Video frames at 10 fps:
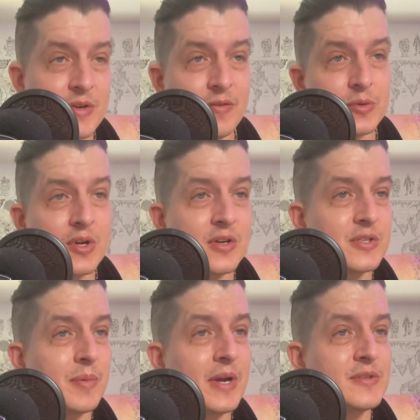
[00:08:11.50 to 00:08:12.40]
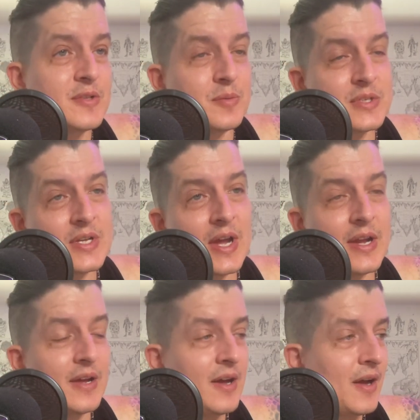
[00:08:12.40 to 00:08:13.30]
everyone talks about
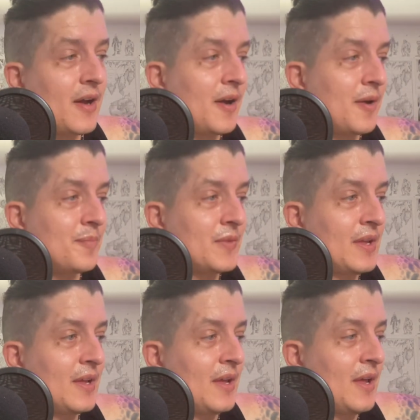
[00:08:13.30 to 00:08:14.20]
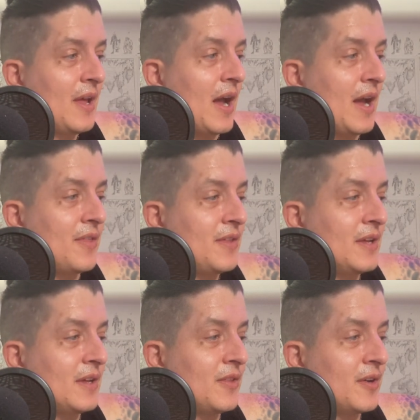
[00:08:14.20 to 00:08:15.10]
suicide. I
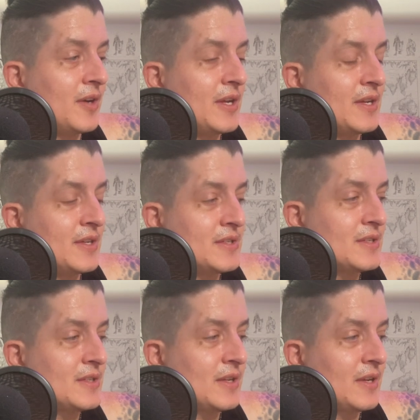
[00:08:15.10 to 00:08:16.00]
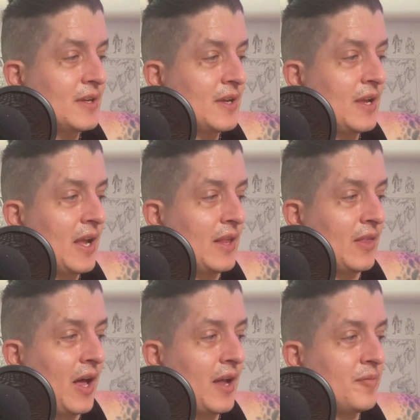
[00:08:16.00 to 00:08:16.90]
think there is a
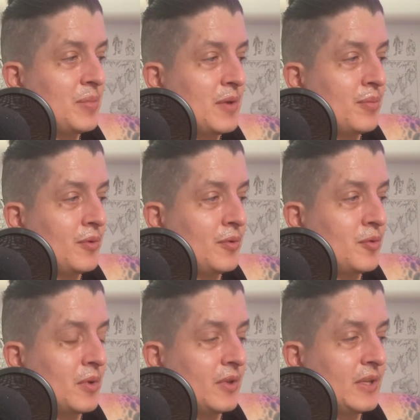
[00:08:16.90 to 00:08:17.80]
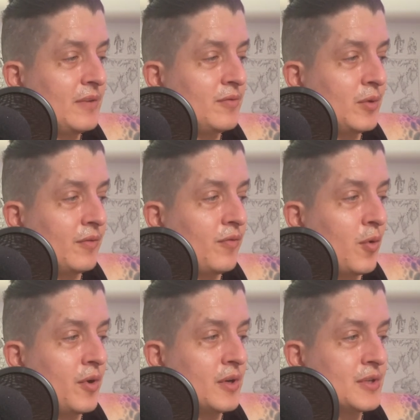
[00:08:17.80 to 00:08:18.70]
lot of people who believe when
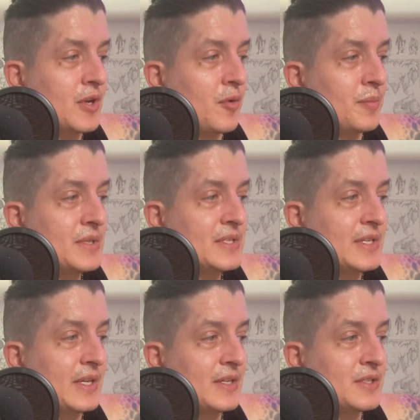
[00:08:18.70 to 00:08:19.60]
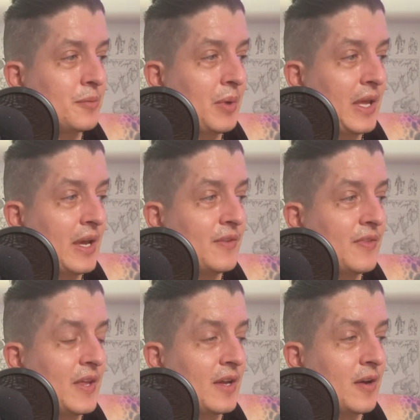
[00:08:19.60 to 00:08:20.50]
foreigners go missing in Japan
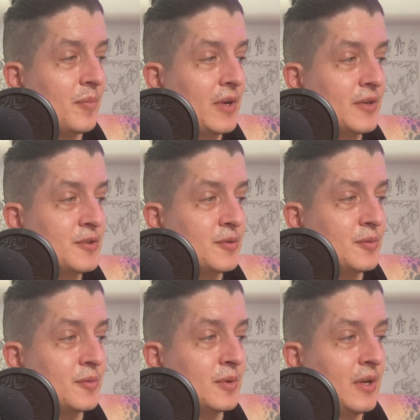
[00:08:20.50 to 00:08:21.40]
that they come there to,